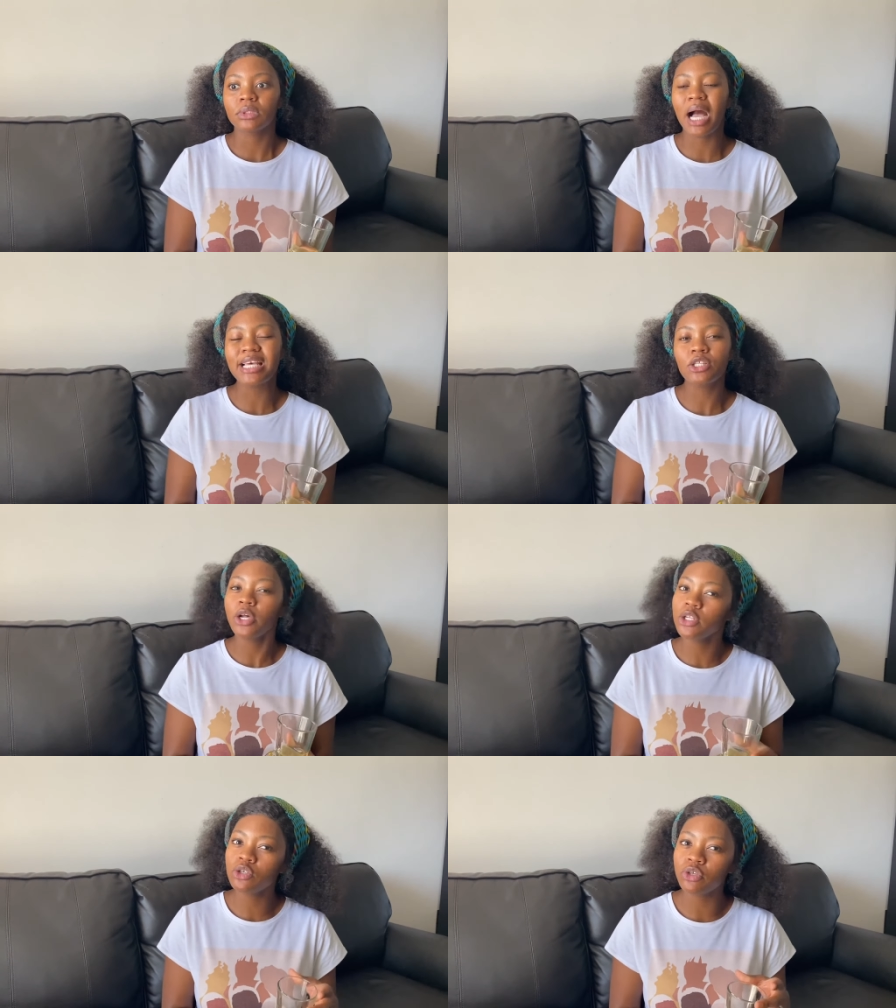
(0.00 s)
I
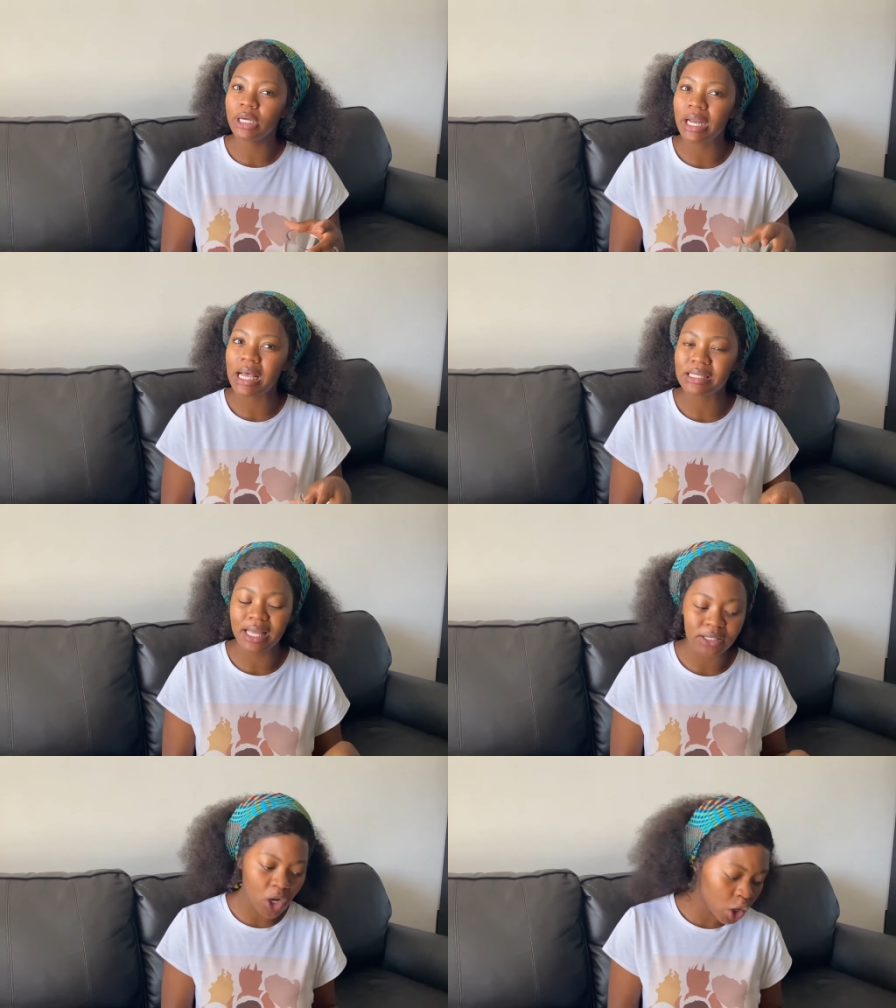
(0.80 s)
started to realize
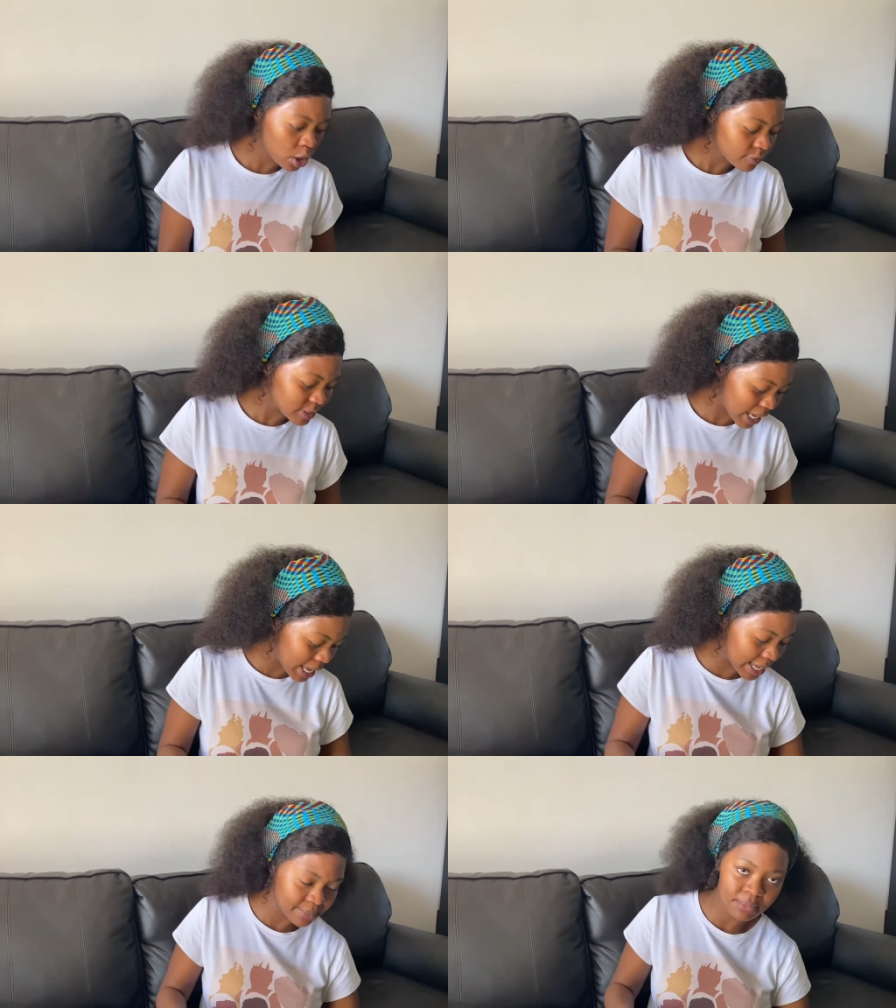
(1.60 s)
that a lot of
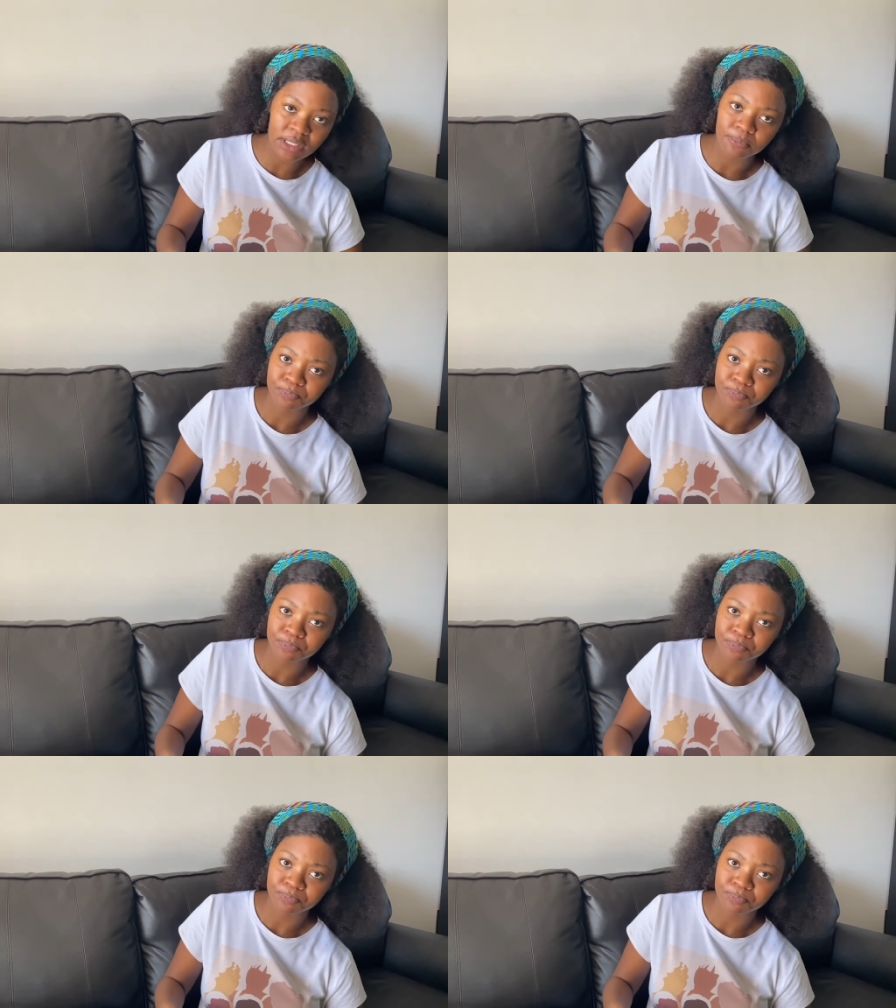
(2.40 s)
times